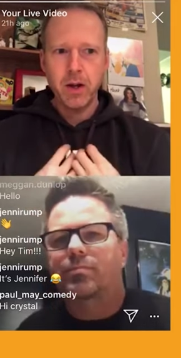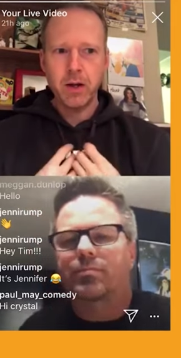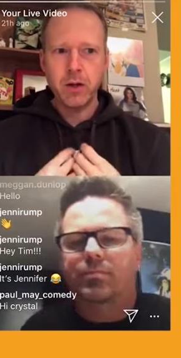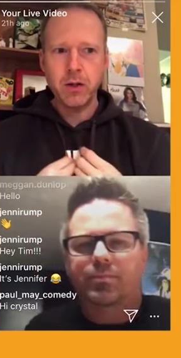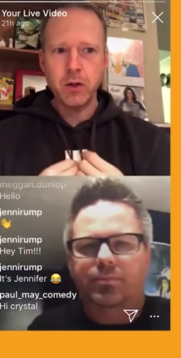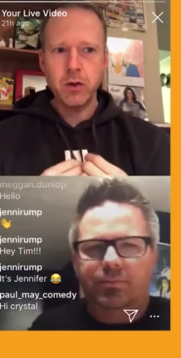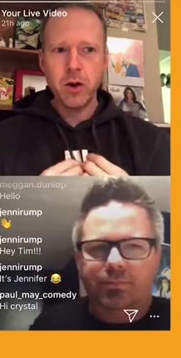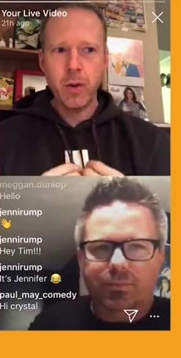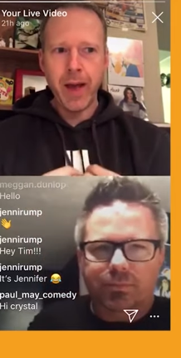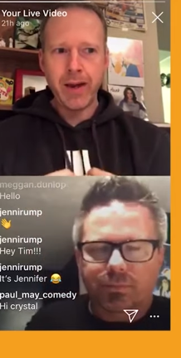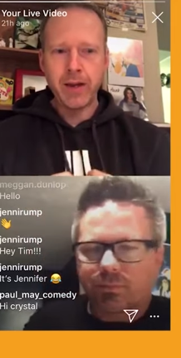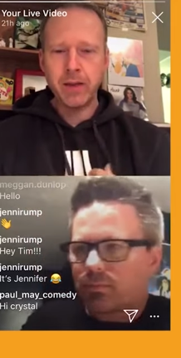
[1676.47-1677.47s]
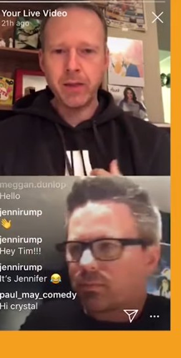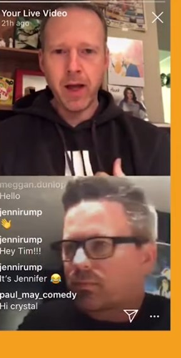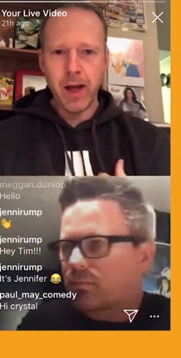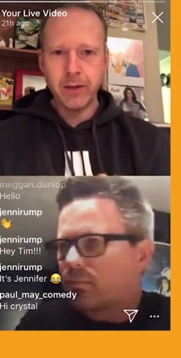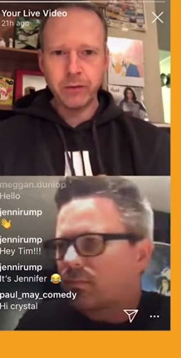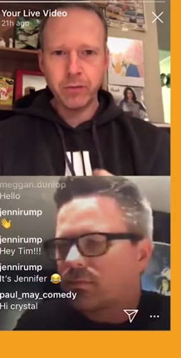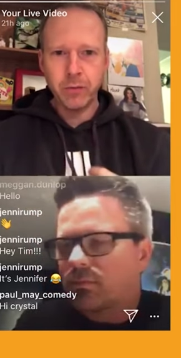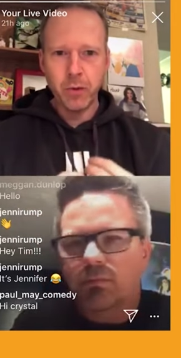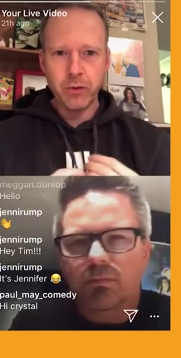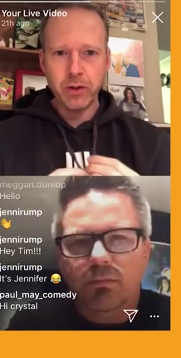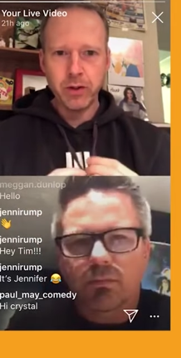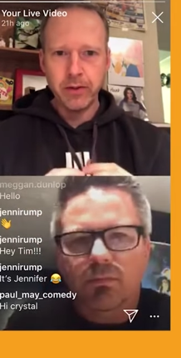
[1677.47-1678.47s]
Speaker 1: do you know any of the lines from
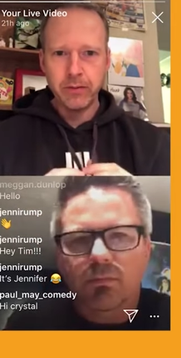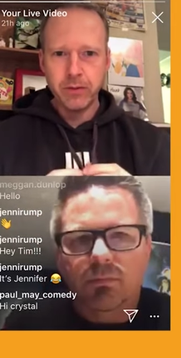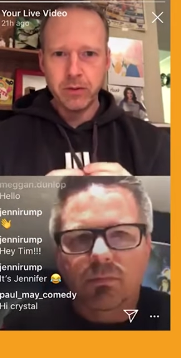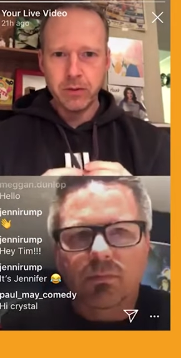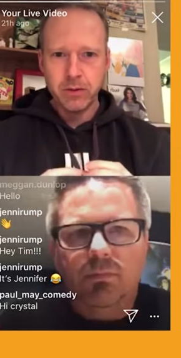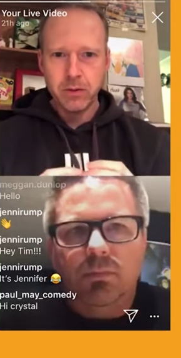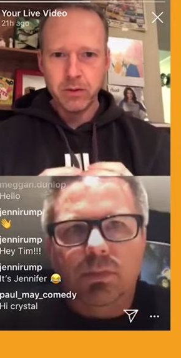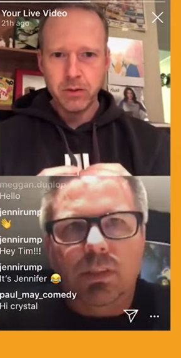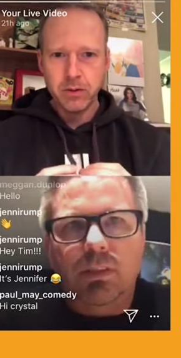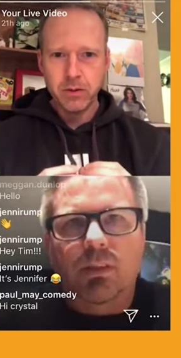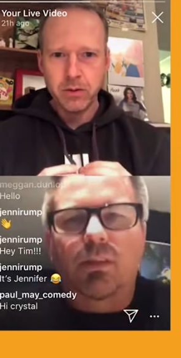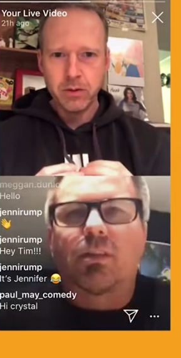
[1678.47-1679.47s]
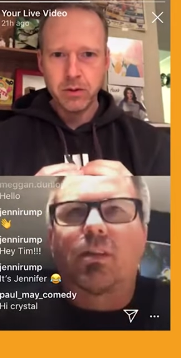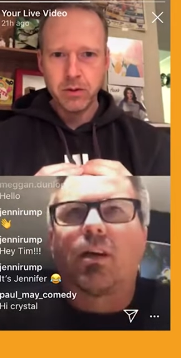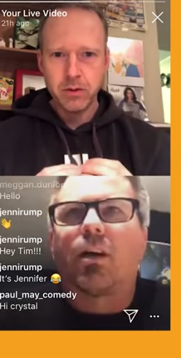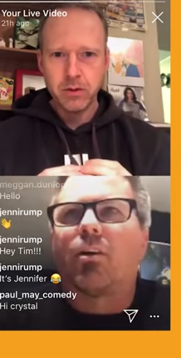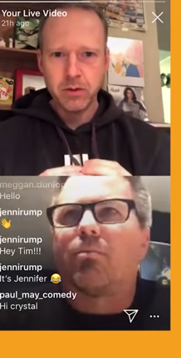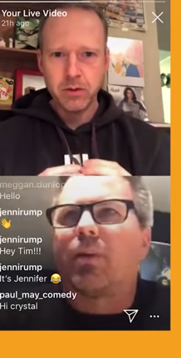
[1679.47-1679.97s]
Ocean Eleven?
Speaker 2: Oh man,